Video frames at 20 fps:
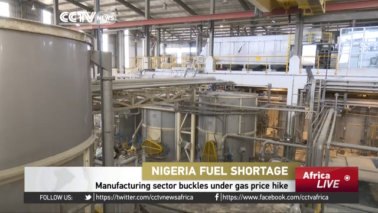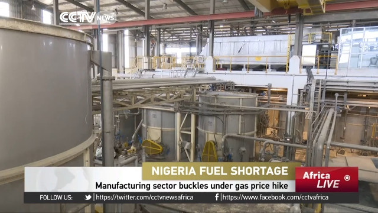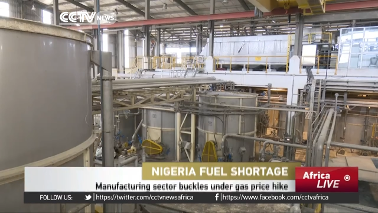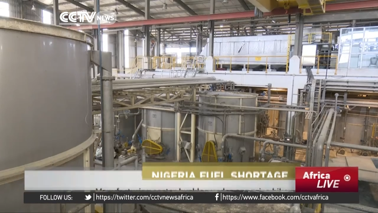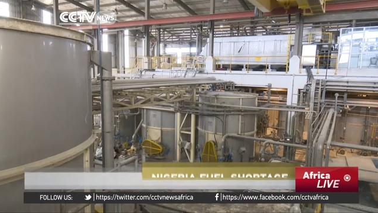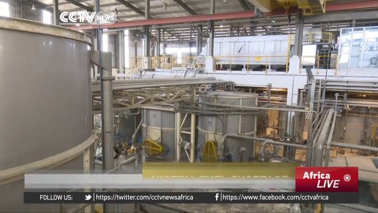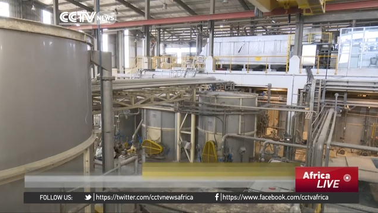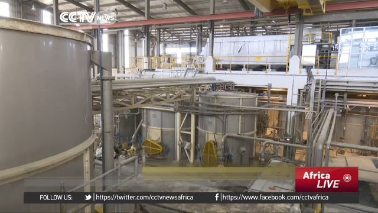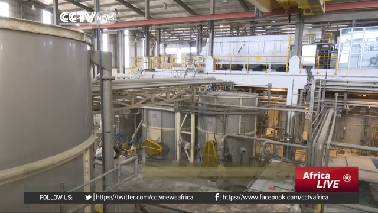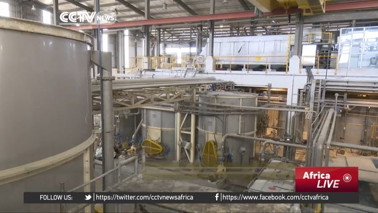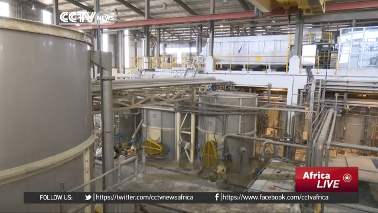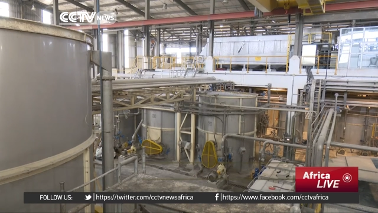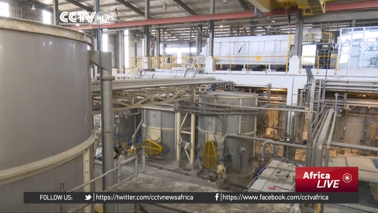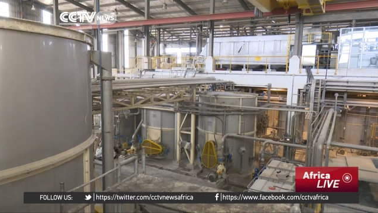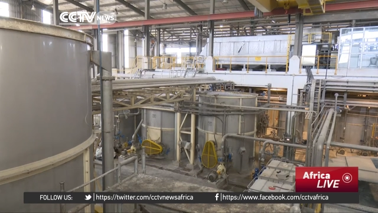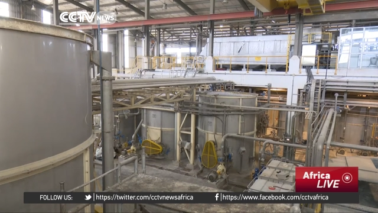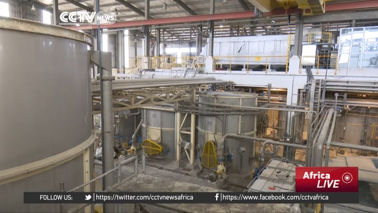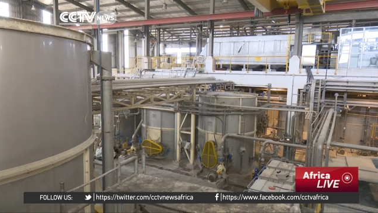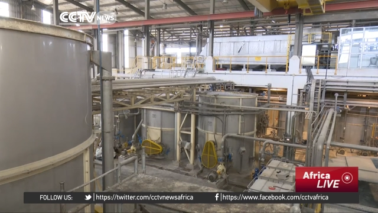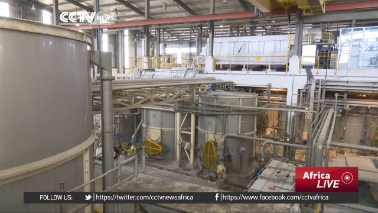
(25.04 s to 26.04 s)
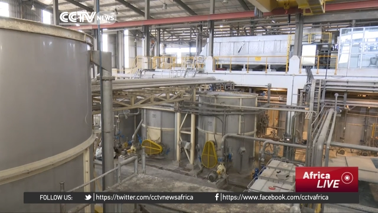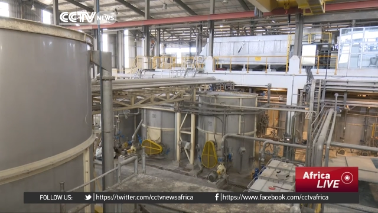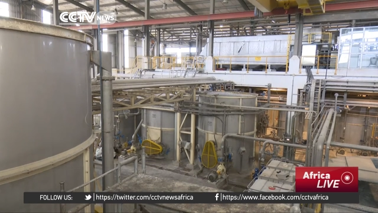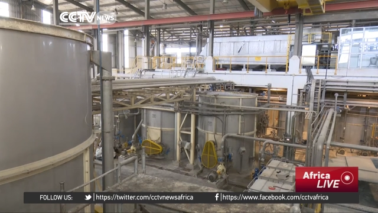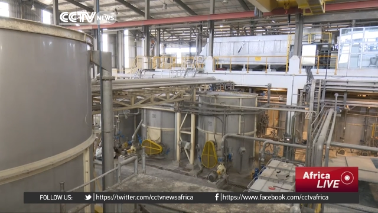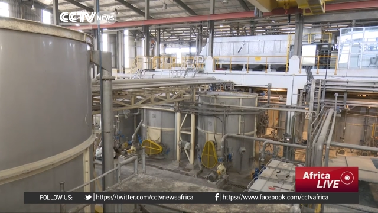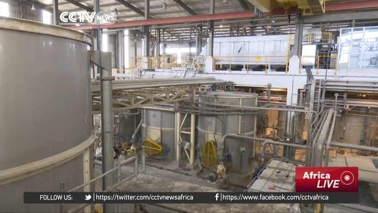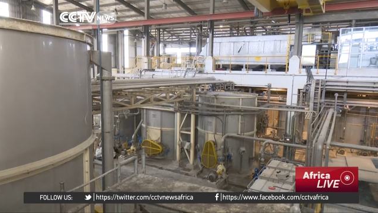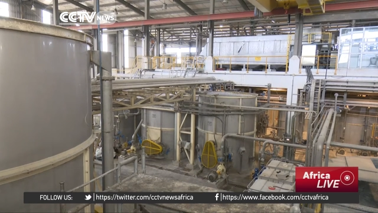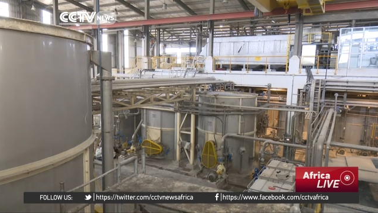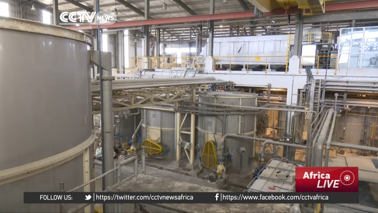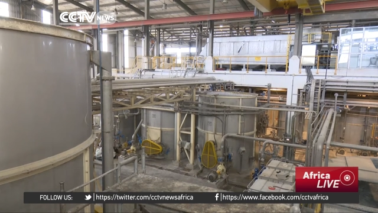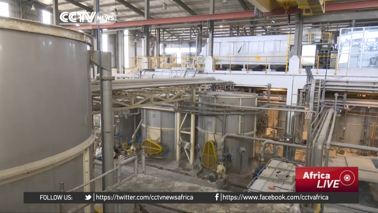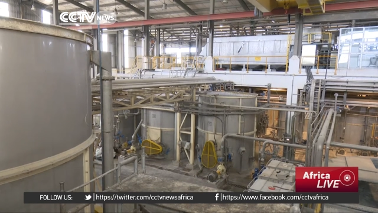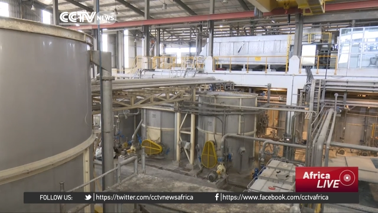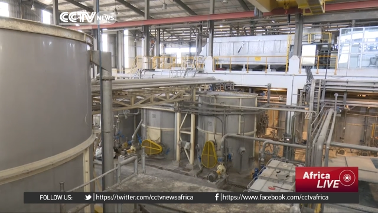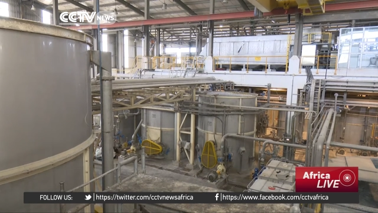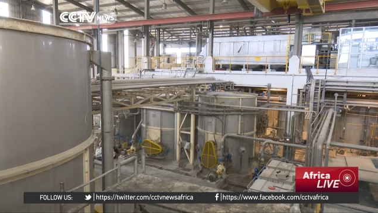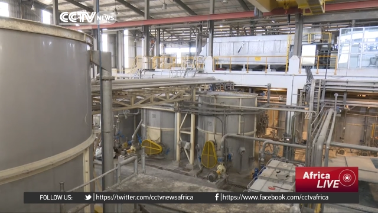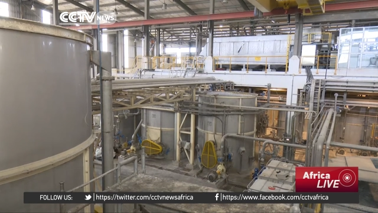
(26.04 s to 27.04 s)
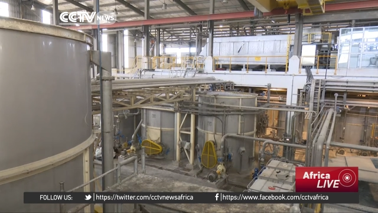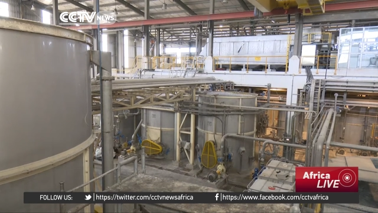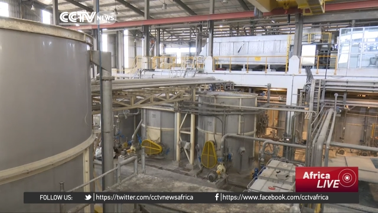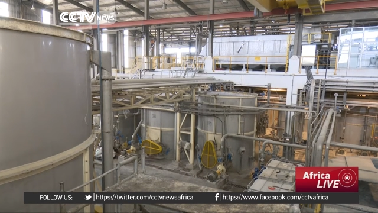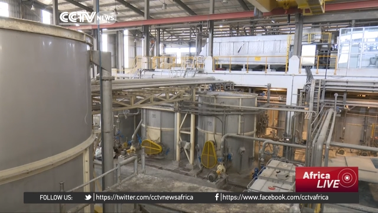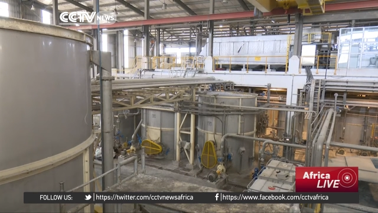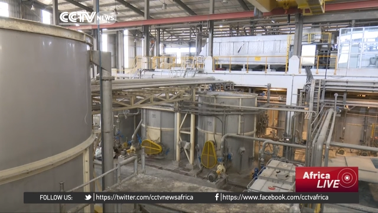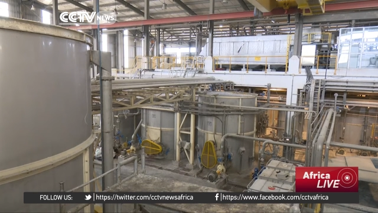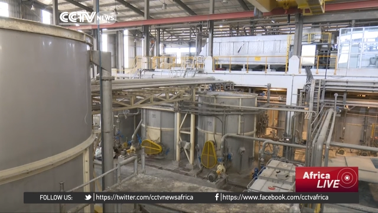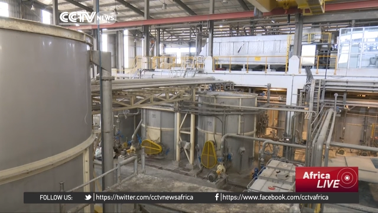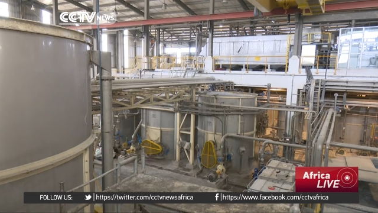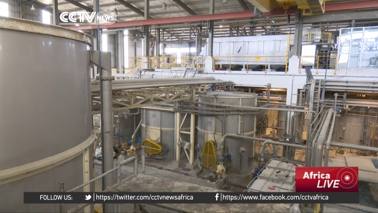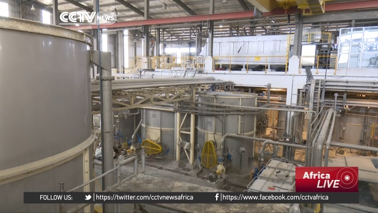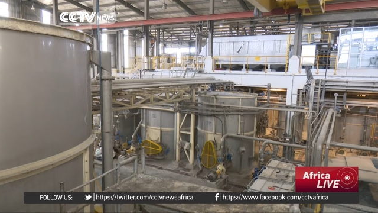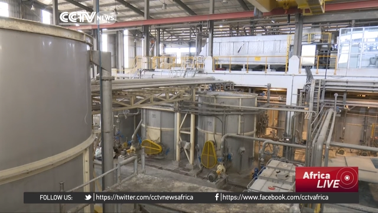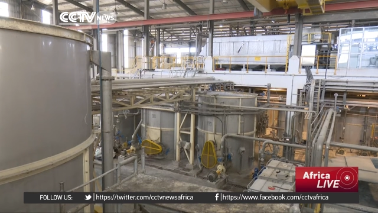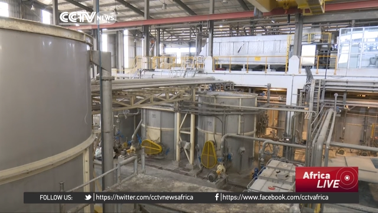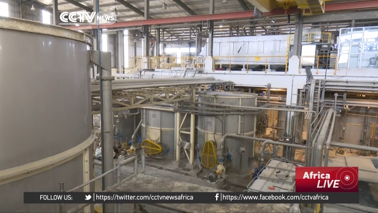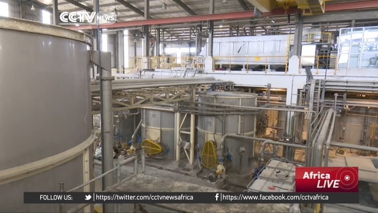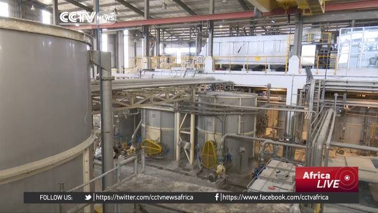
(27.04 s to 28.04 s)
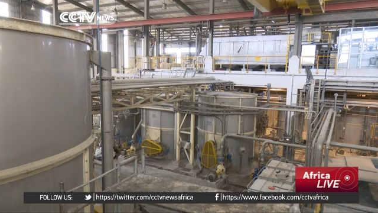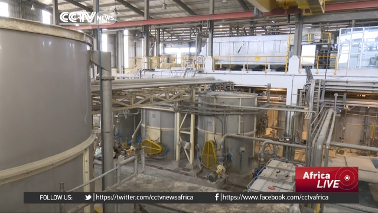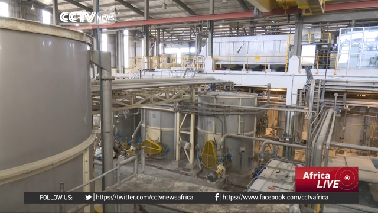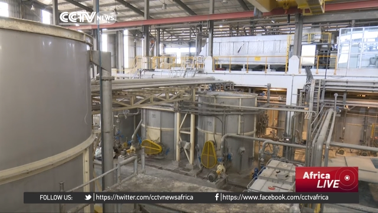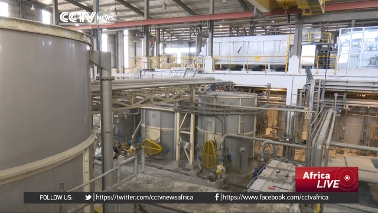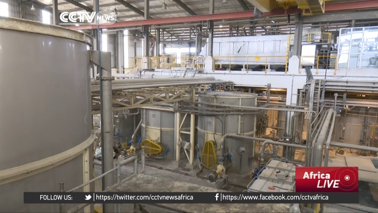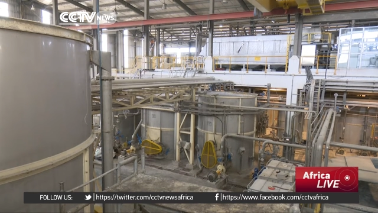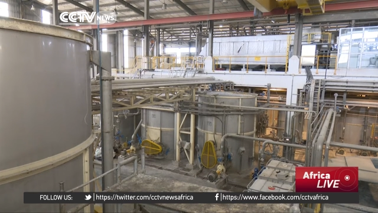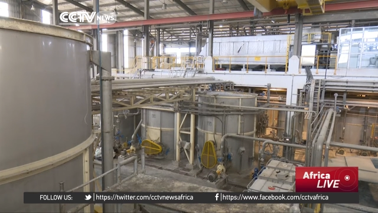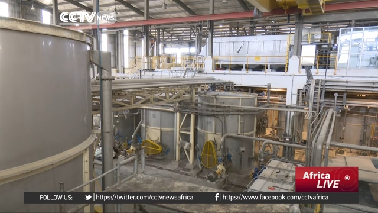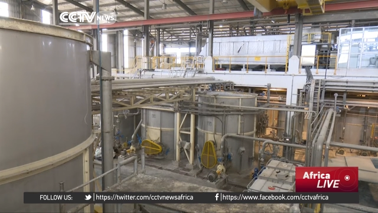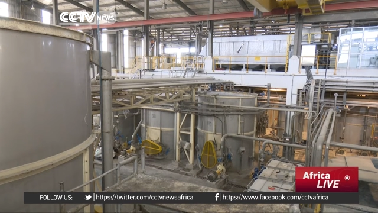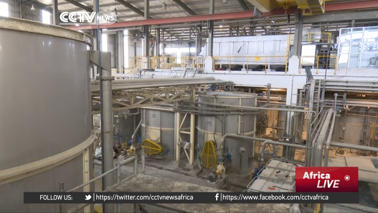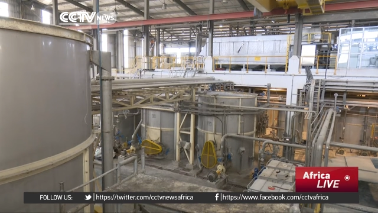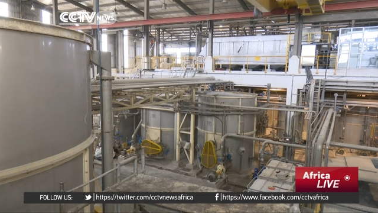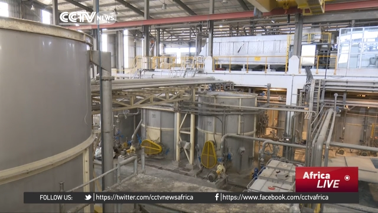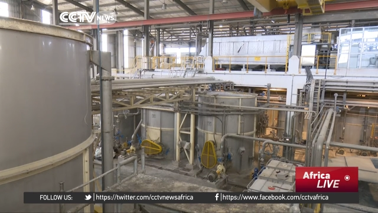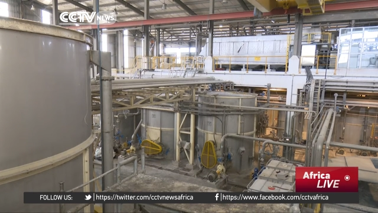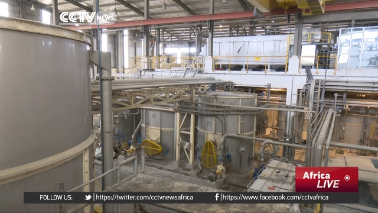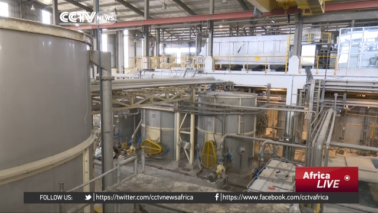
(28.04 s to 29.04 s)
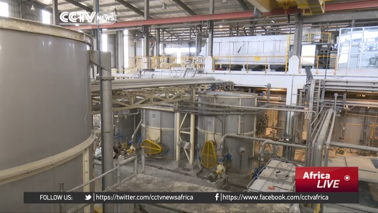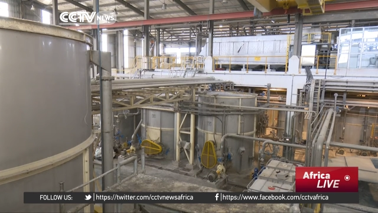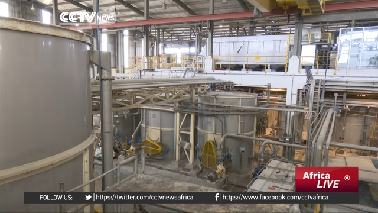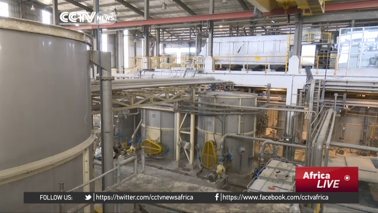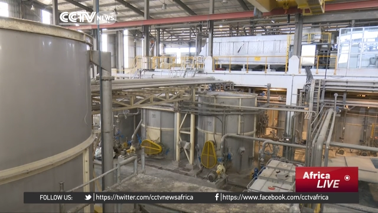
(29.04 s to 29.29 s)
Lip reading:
Nobody's mouth can be seen.